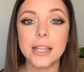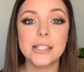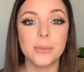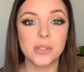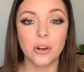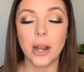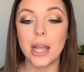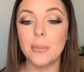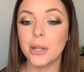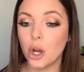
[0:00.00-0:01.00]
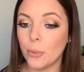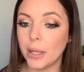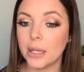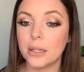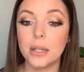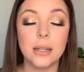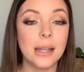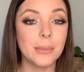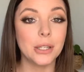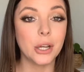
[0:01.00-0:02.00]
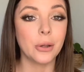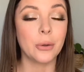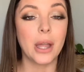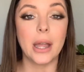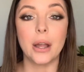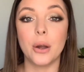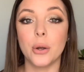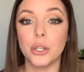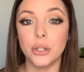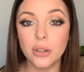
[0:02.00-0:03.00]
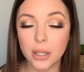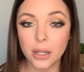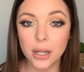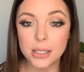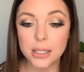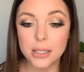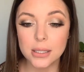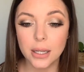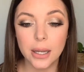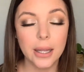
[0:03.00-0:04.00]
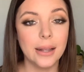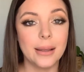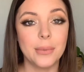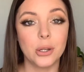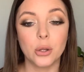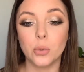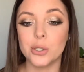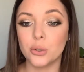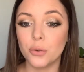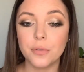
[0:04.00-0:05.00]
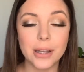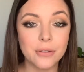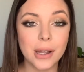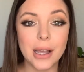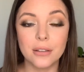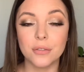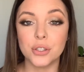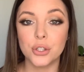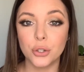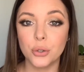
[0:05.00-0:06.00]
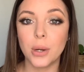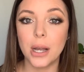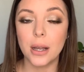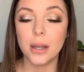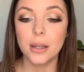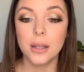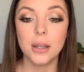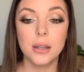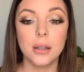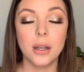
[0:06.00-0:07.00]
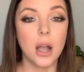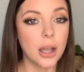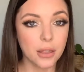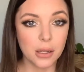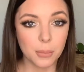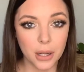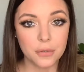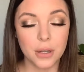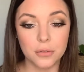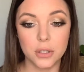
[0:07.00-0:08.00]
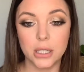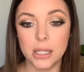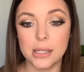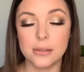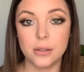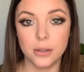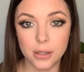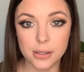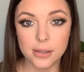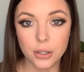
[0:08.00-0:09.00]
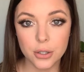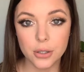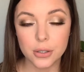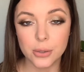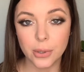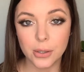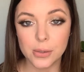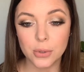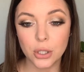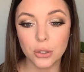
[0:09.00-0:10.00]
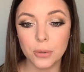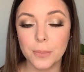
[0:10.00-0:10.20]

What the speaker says: subscribe, comment, let me know how you think I did. Let me know what your favourite out of the two are. I think my favourite is this look, to be honest with you.